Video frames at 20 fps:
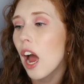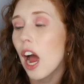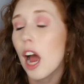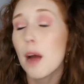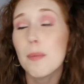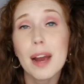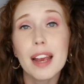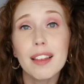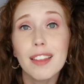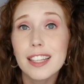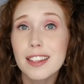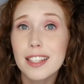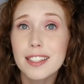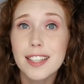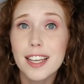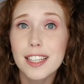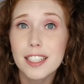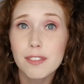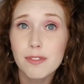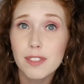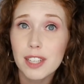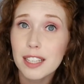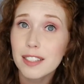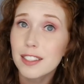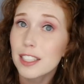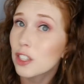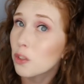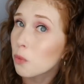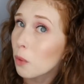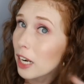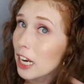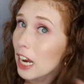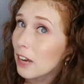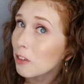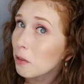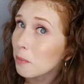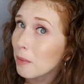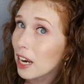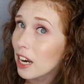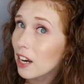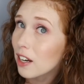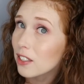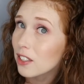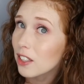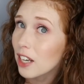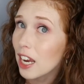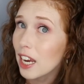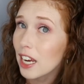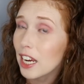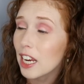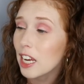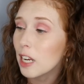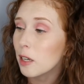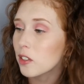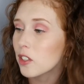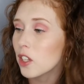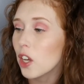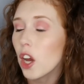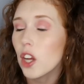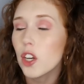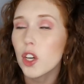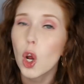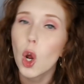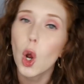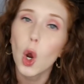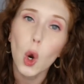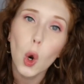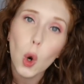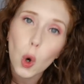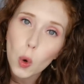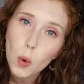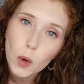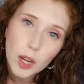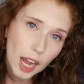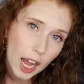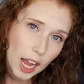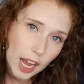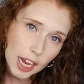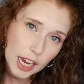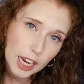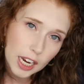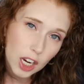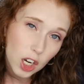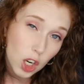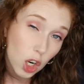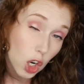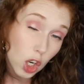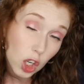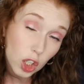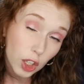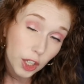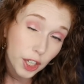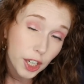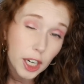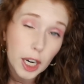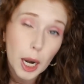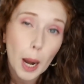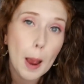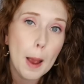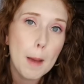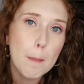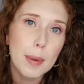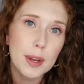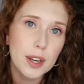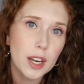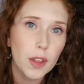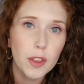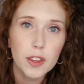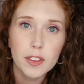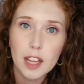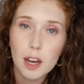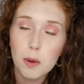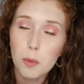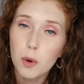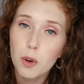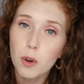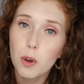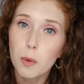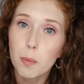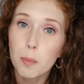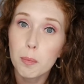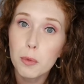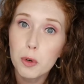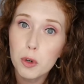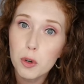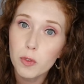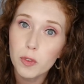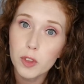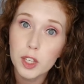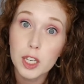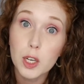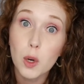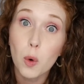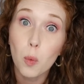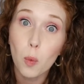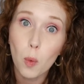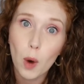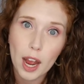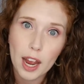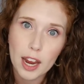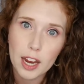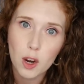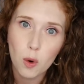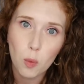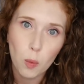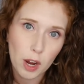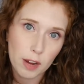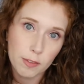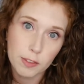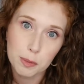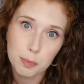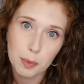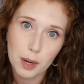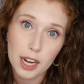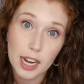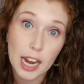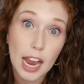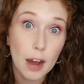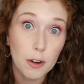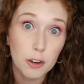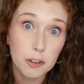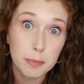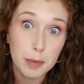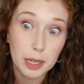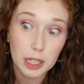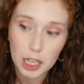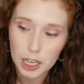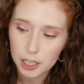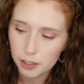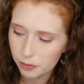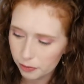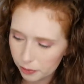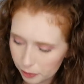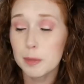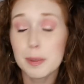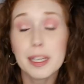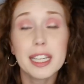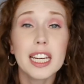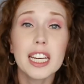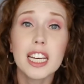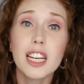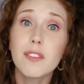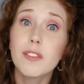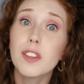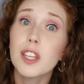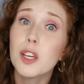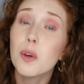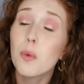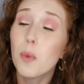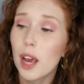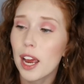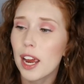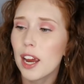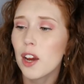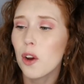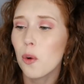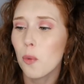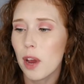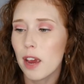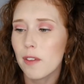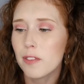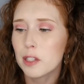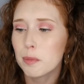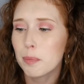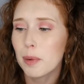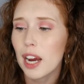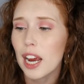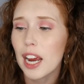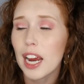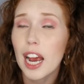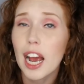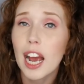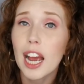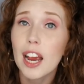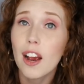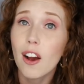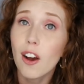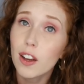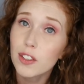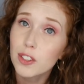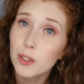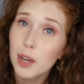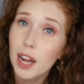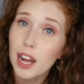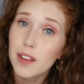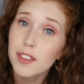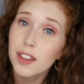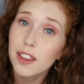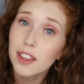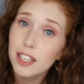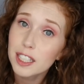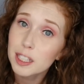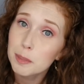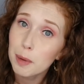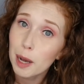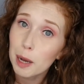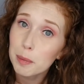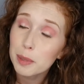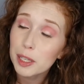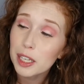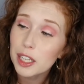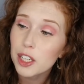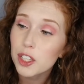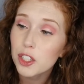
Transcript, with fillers: Um, I like the scent of this. It's what I have in my hair today. It's an okay nothing that will move the Ouai Wave Spray out of my life. Speaking of the Ouai Wave Spray, I also have this puppy